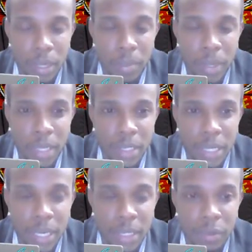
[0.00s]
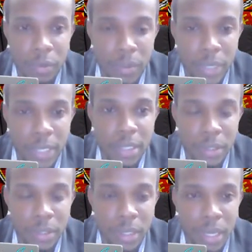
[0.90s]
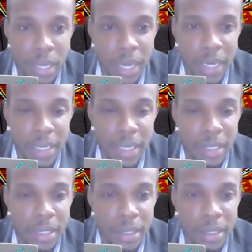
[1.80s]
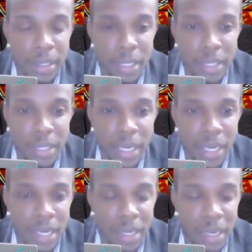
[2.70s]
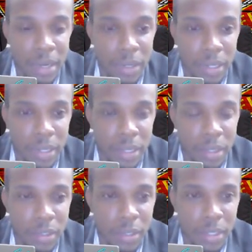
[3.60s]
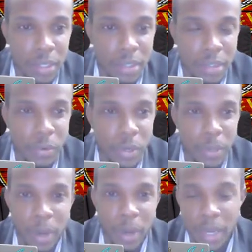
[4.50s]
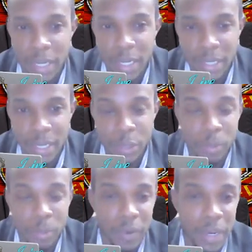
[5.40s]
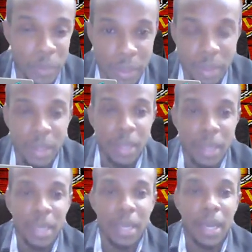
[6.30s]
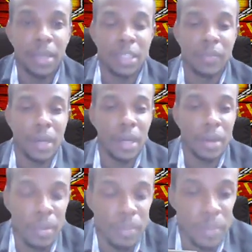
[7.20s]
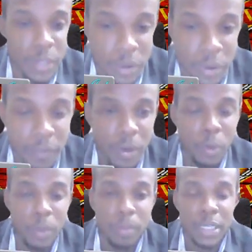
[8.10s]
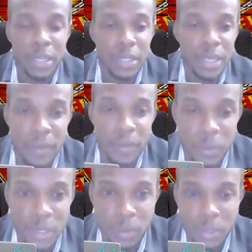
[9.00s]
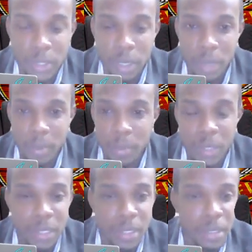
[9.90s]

Martial and Greenwood, I think so. And then they decided that they're not gonna score the ball that you provide them with, and it just never happened. So going forward, majority of it was horrible, but